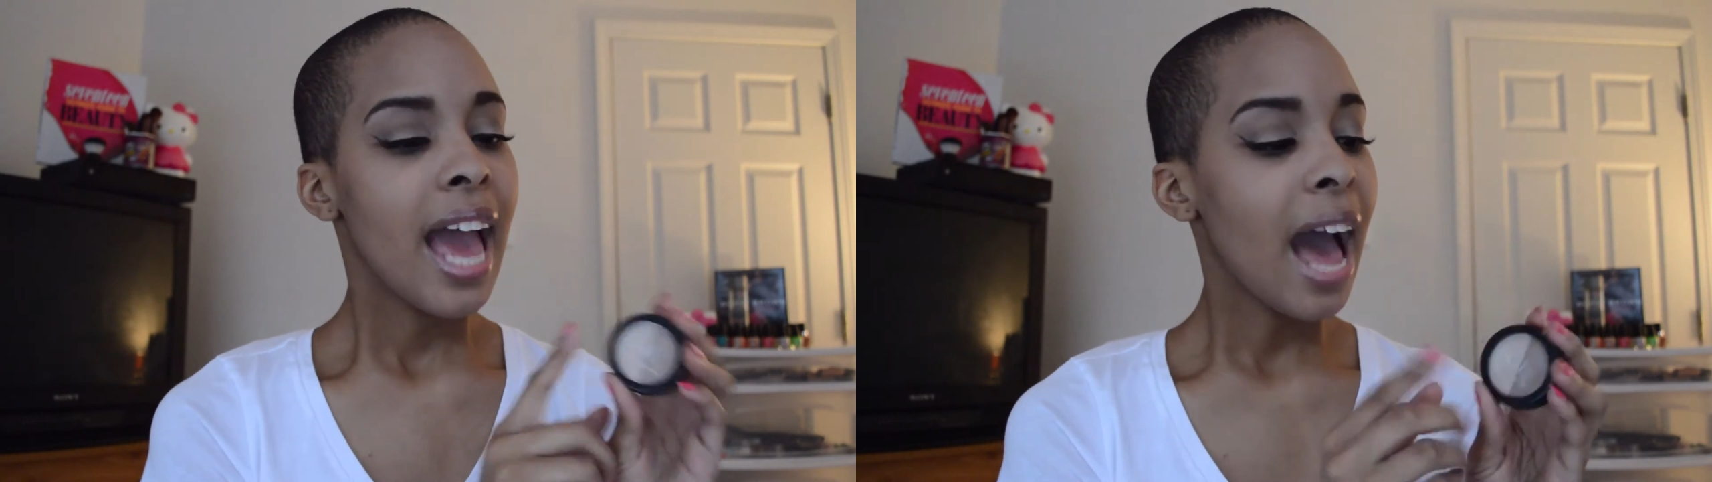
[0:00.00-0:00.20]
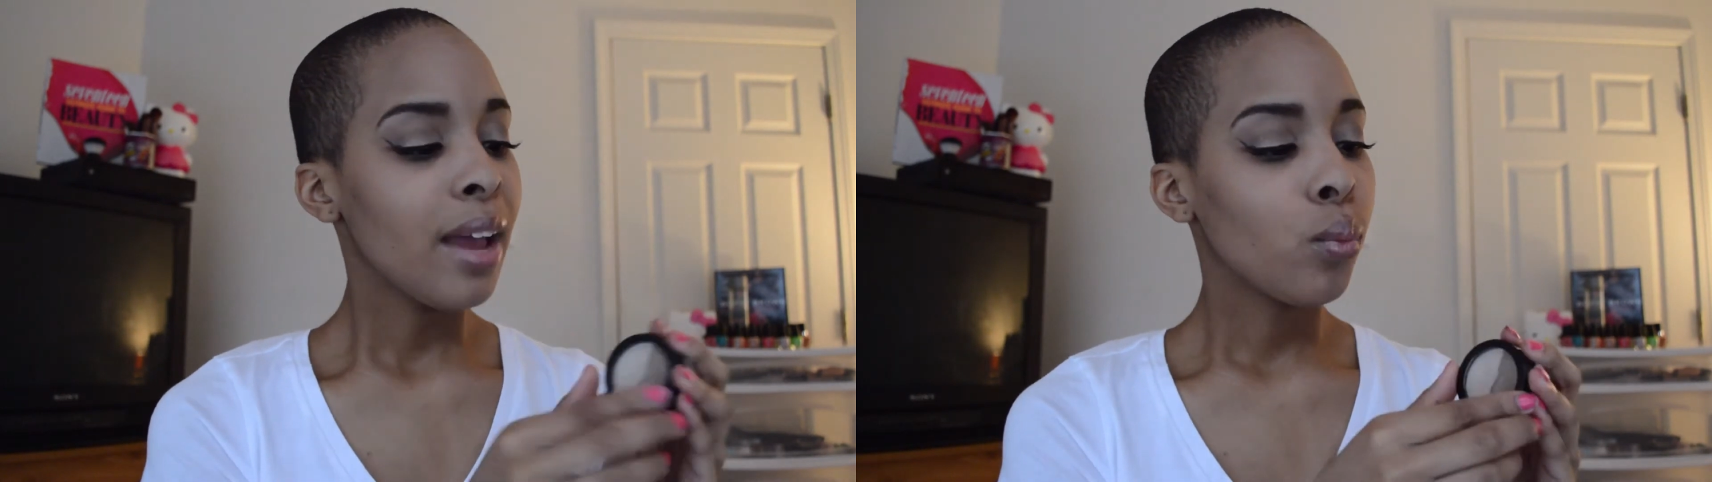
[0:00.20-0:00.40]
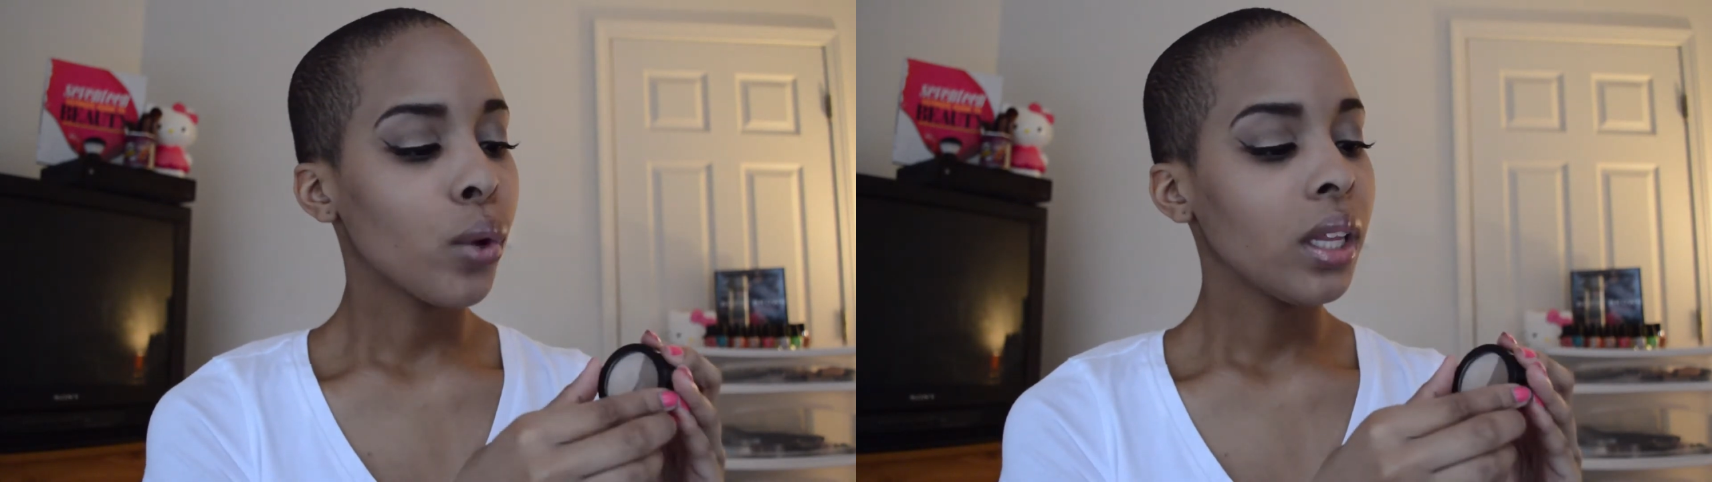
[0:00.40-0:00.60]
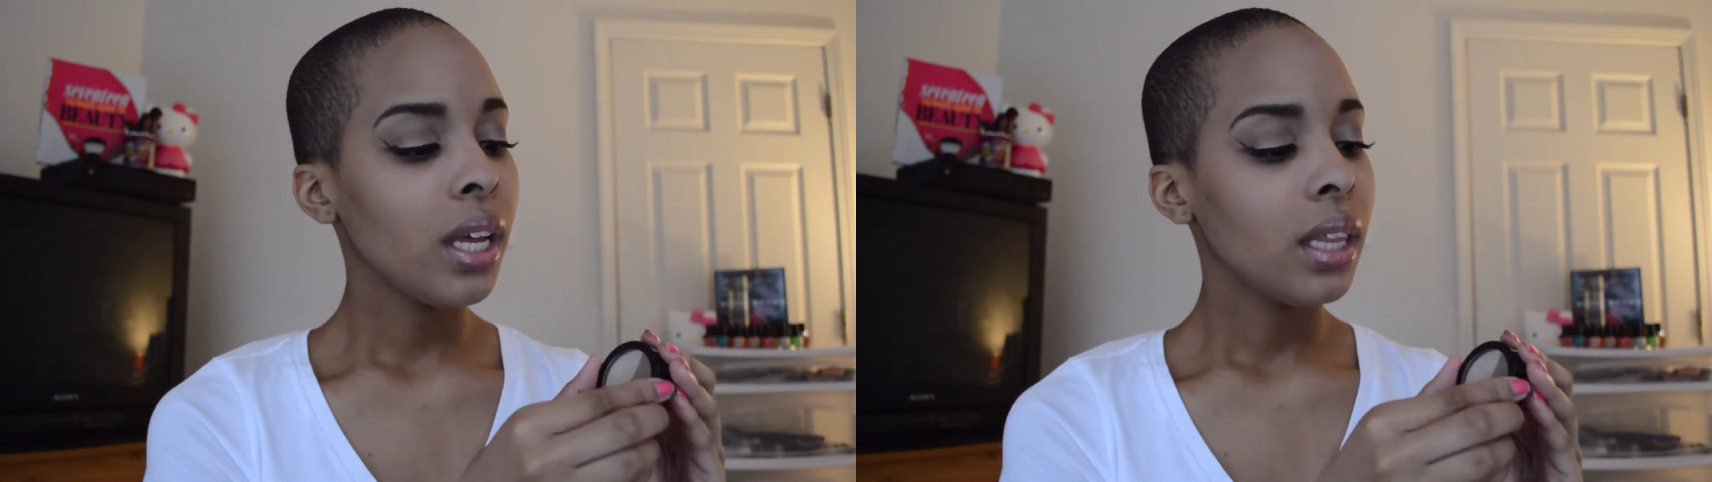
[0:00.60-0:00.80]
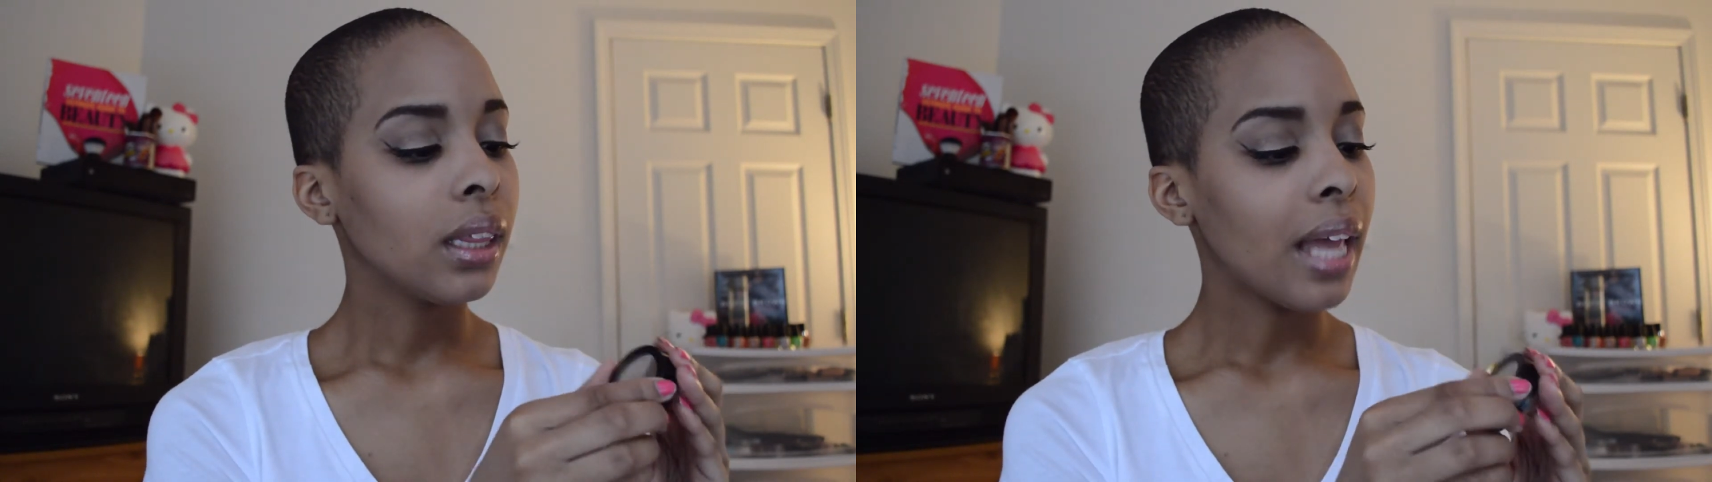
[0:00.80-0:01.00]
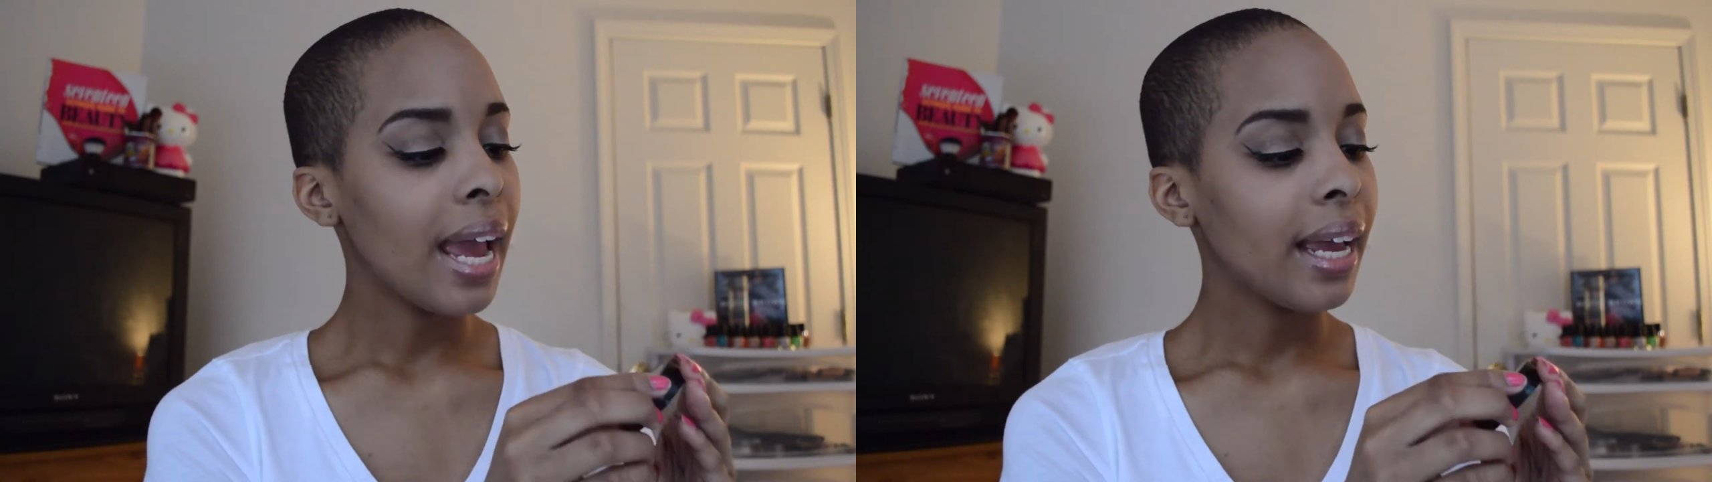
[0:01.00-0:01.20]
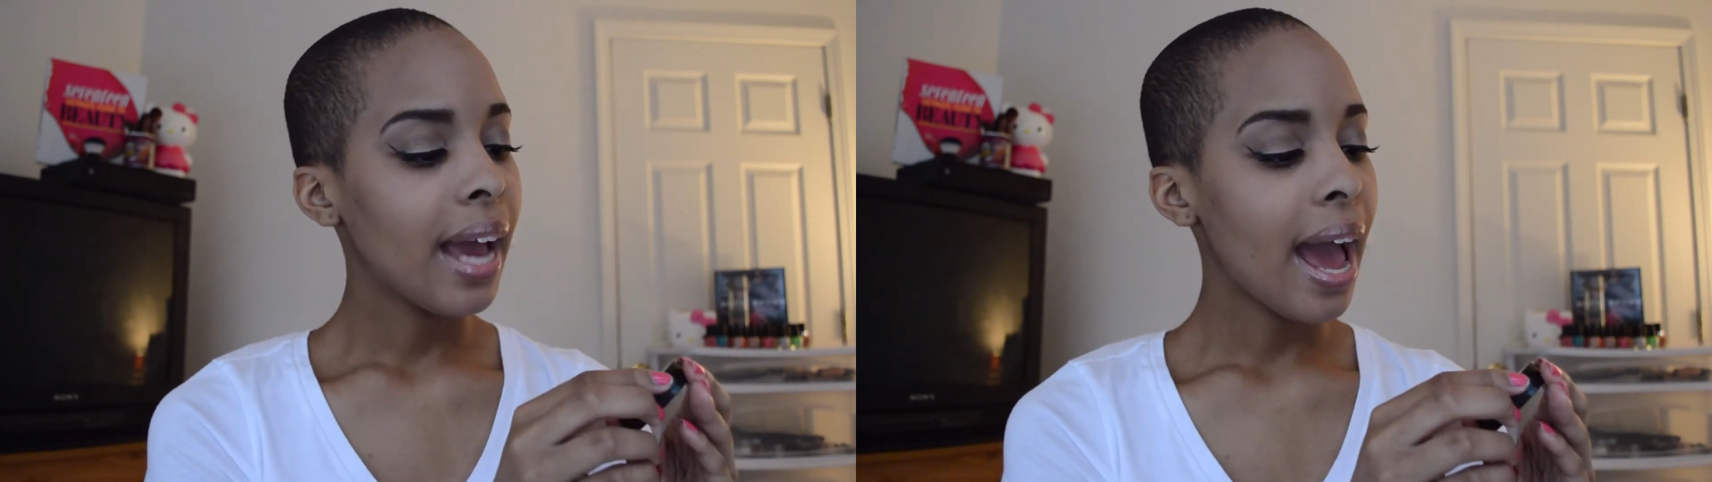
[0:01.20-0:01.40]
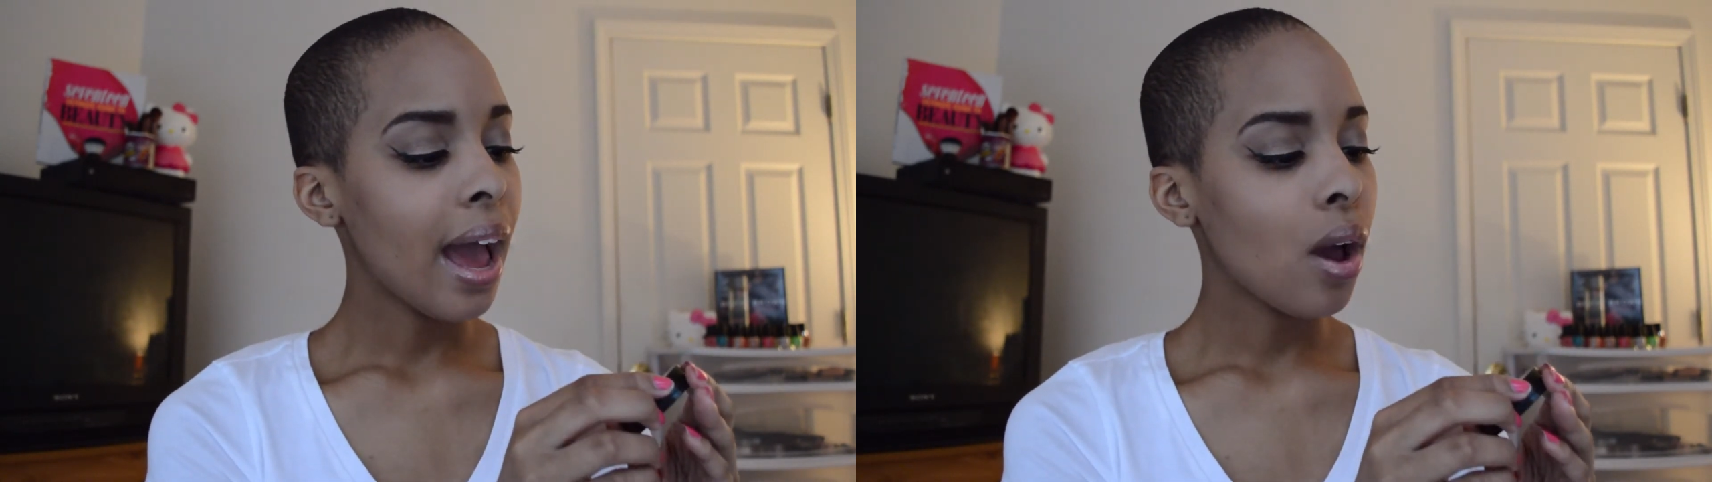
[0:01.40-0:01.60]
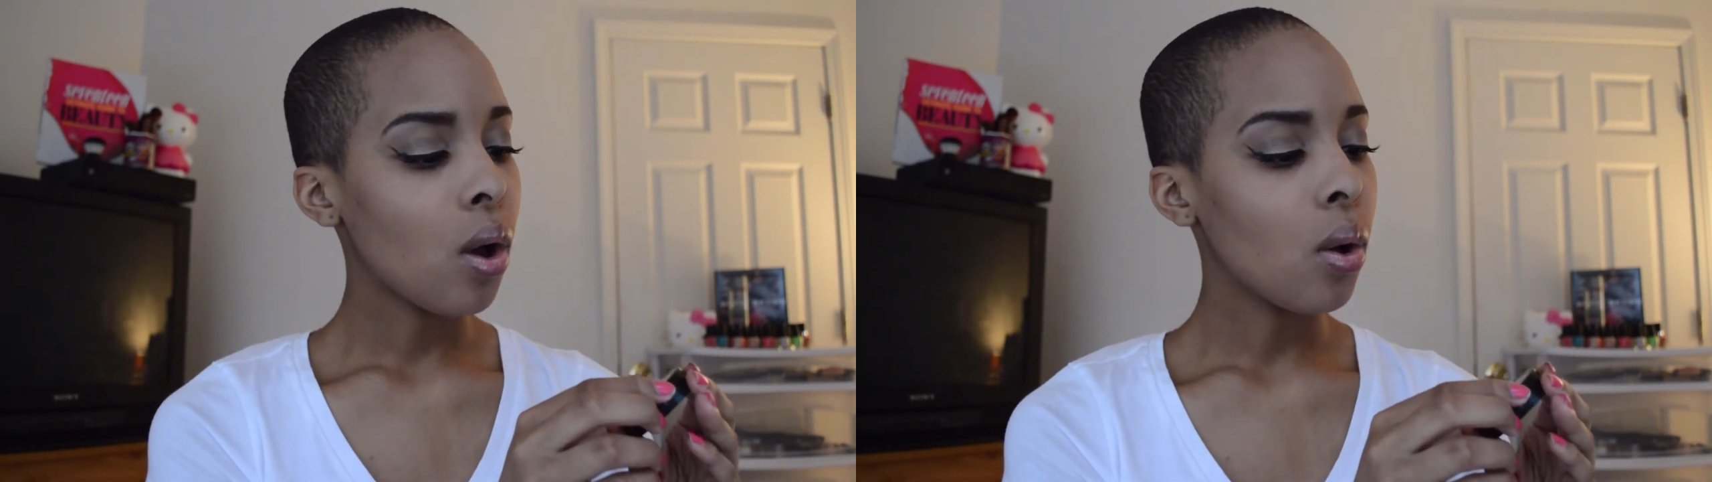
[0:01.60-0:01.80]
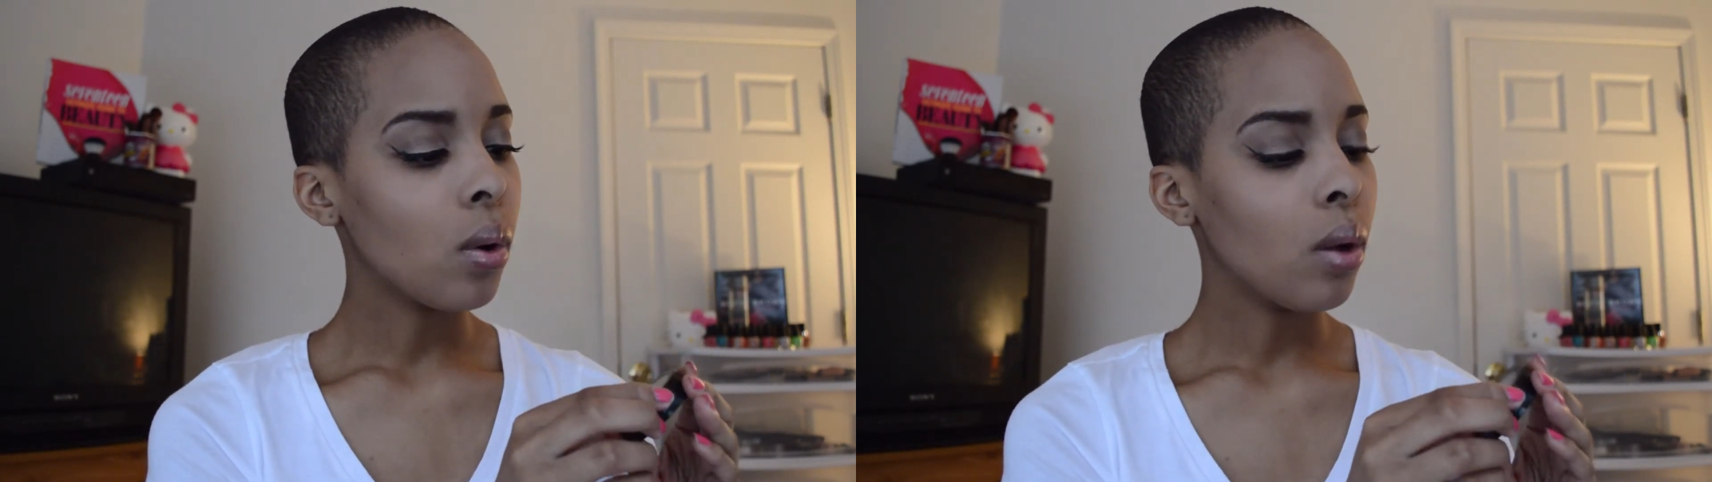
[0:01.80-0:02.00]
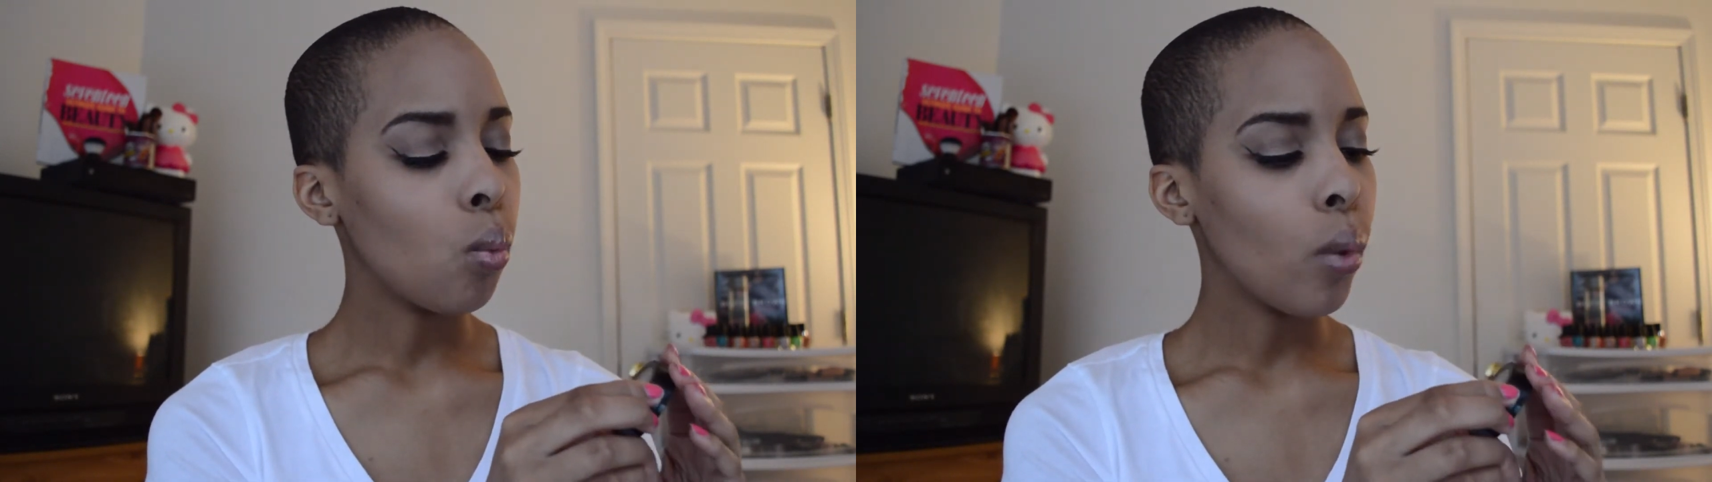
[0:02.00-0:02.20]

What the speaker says: I really like how